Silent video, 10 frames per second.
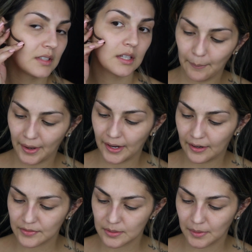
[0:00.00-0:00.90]
I might
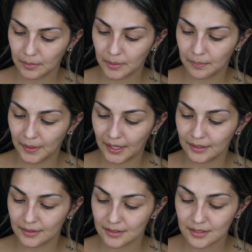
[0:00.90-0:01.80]
have to maybe
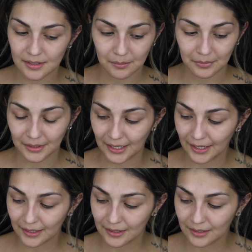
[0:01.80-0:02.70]
paint this in
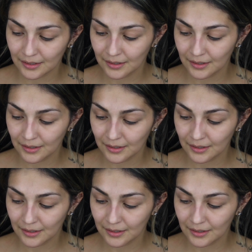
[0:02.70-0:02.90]
black